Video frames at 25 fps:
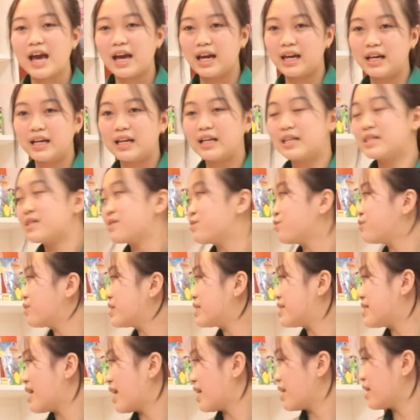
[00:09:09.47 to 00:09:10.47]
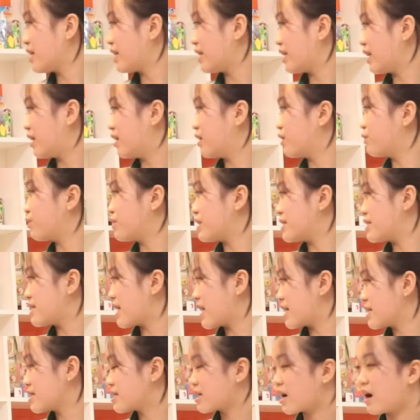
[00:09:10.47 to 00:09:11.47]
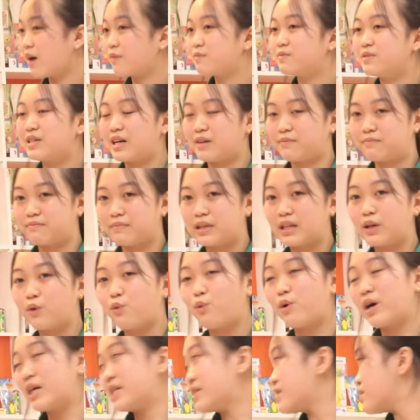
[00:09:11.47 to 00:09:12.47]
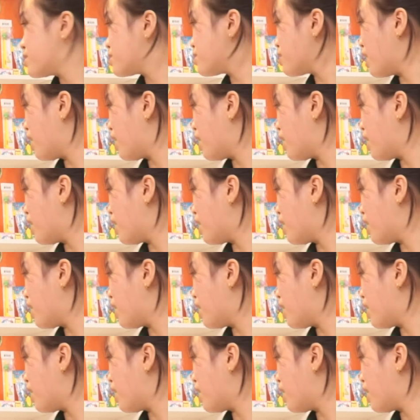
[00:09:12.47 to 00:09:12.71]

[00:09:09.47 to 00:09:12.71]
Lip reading: It is a result of dumping waste,